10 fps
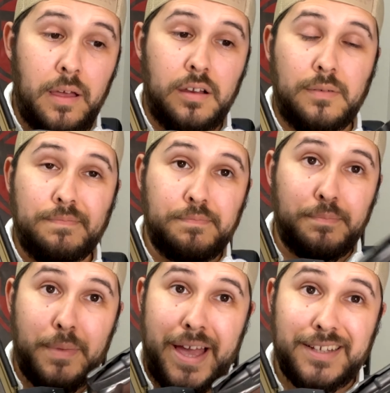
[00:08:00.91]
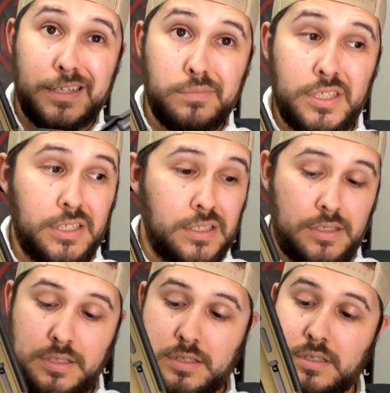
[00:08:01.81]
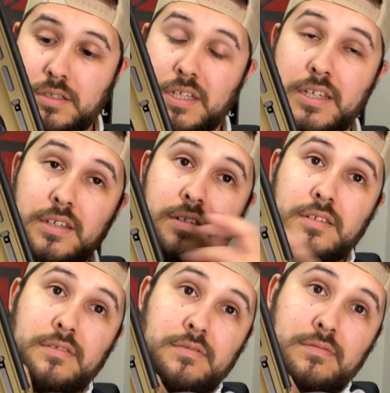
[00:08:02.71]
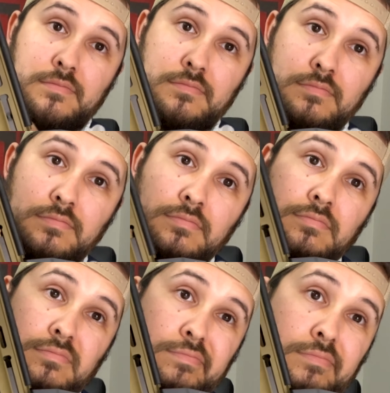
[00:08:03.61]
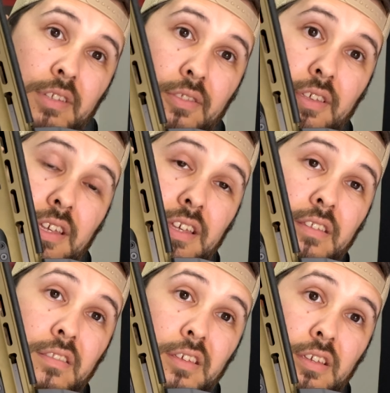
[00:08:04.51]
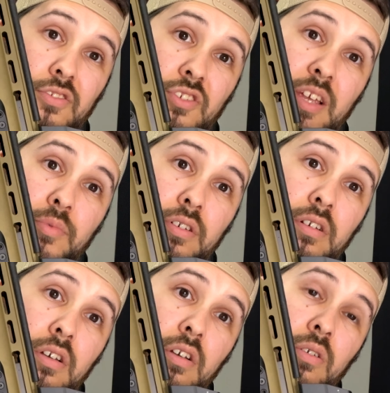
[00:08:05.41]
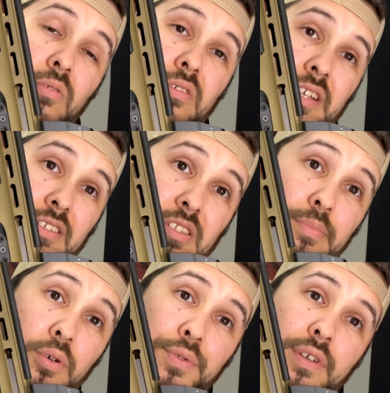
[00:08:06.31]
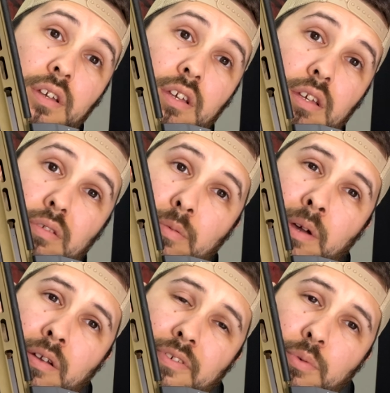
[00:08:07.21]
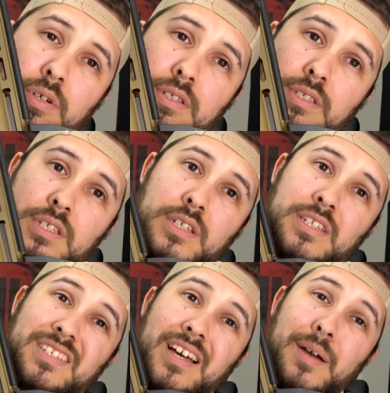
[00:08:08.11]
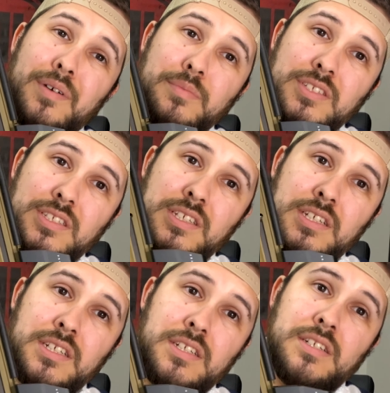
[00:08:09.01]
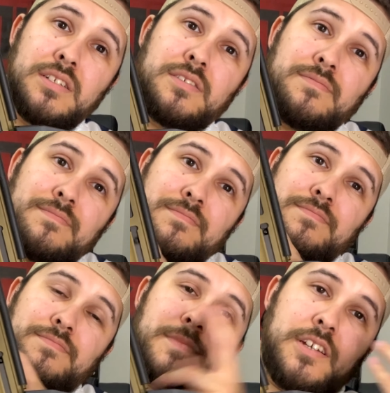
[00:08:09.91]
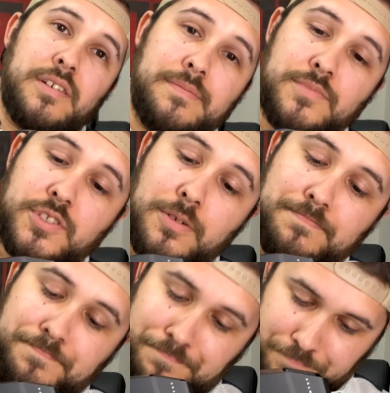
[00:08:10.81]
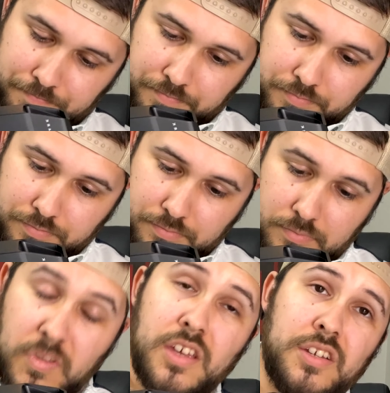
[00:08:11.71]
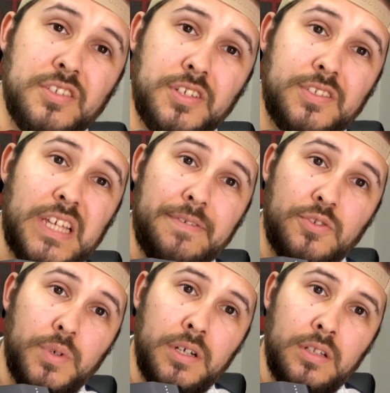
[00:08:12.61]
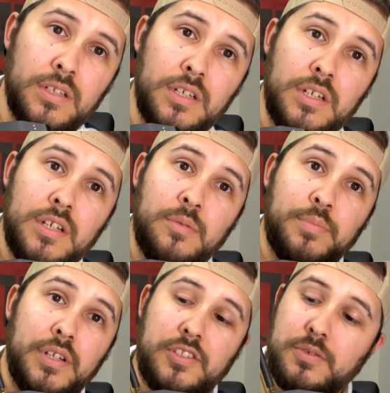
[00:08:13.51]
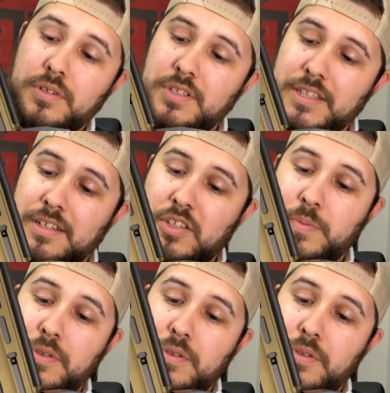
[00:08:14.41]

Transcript: Um, mag's empty, and nothing in the chamber or attached to the bolt. It would come out if it was. It's not, I promise. All right, so gun's on safe as well, but let's go ahead and take down this,